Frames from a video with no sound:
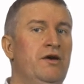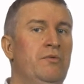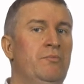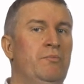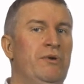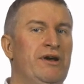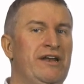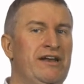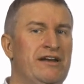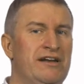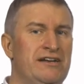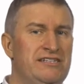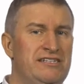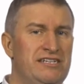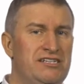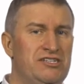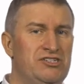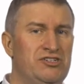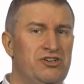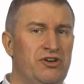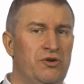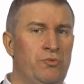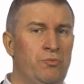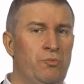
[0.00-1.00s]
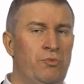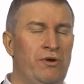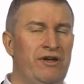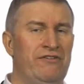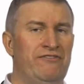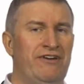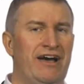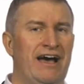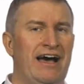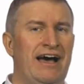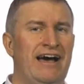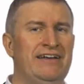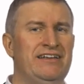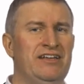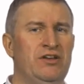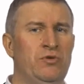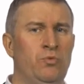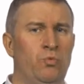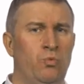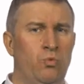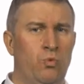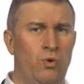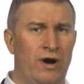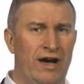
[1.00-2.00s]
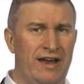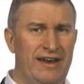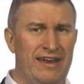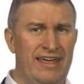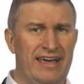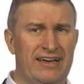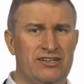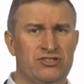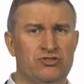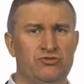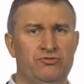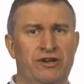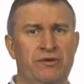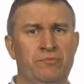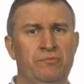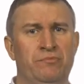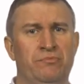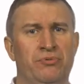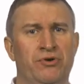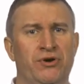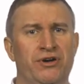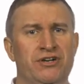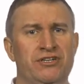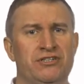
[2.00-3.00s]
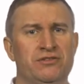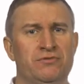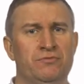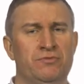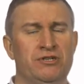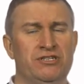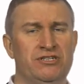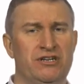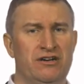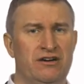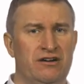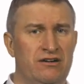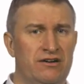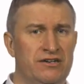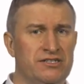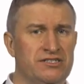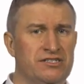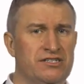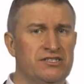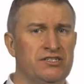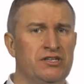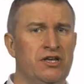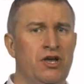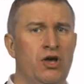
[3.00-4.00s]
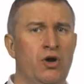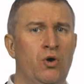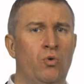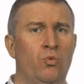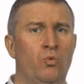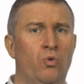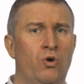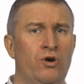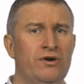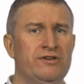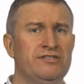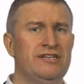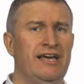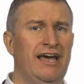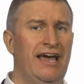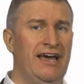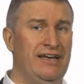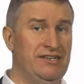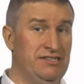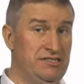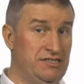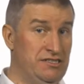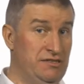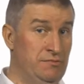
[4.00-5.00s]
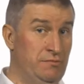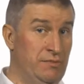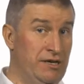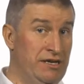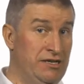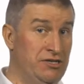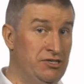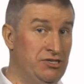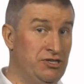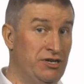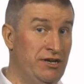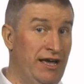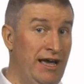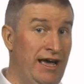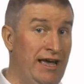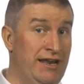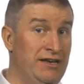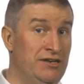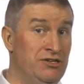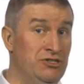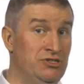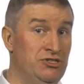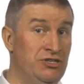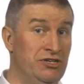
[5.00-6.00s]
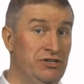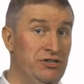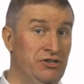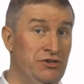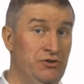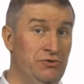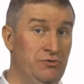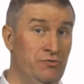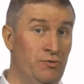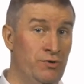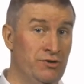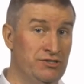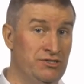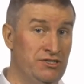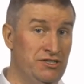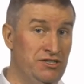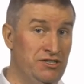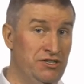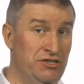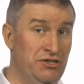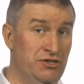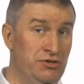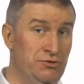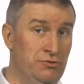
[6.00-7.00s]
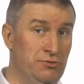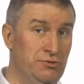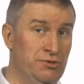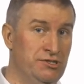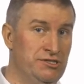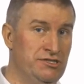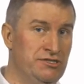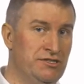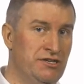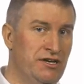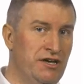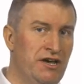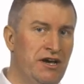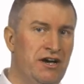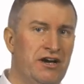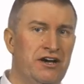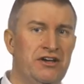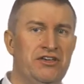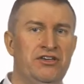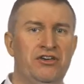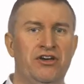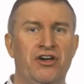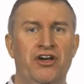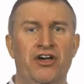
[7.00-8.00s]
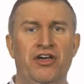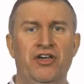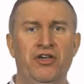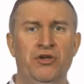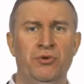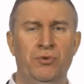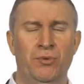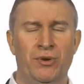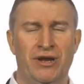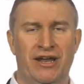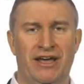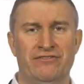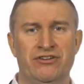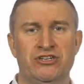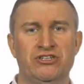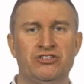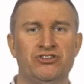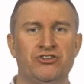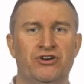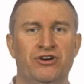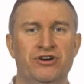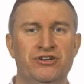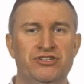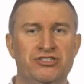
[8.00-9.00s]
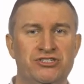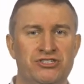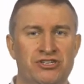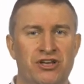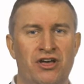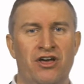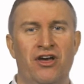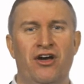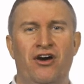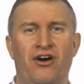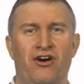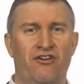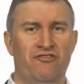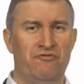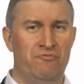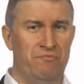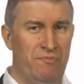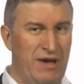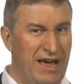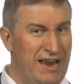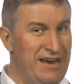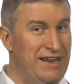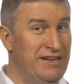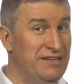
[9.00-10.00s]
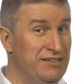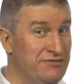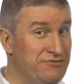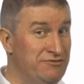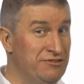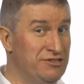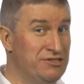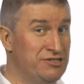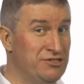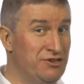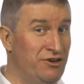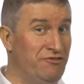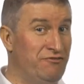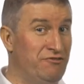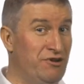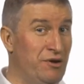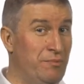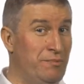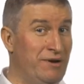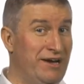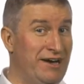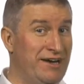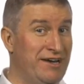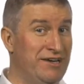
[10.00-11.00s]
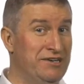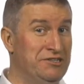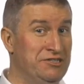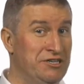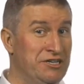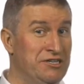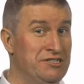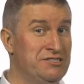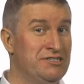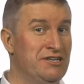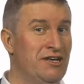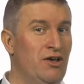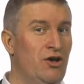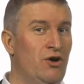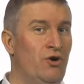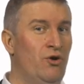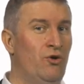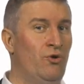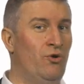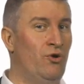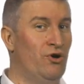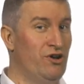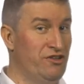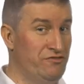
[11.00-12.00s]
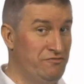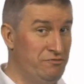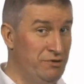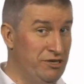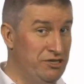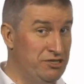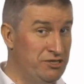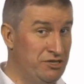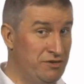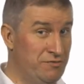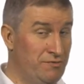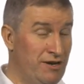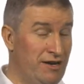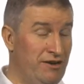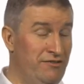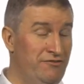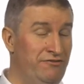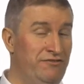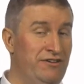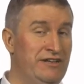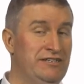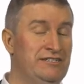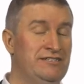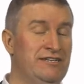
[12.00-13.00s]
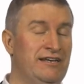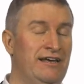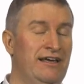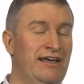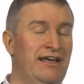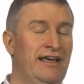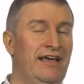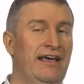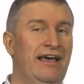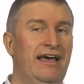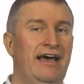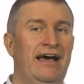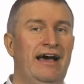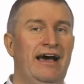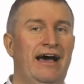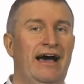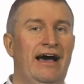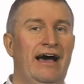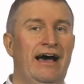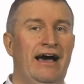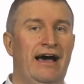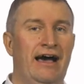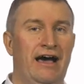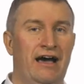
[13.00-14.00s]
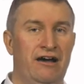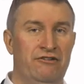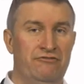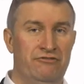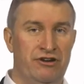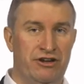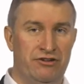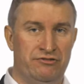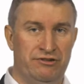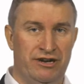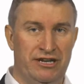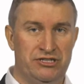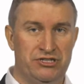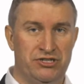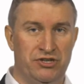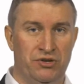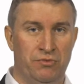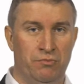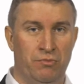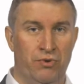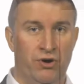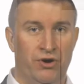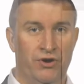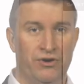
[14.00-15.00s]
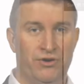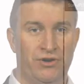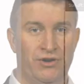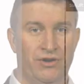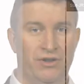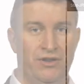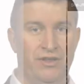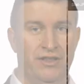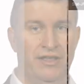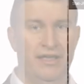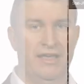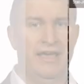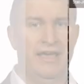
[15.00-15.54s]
but in addition we've added one extra input which asks what estimation engine you want to use. Here you will have a choice of many different software packages, all of which can fit a regression model.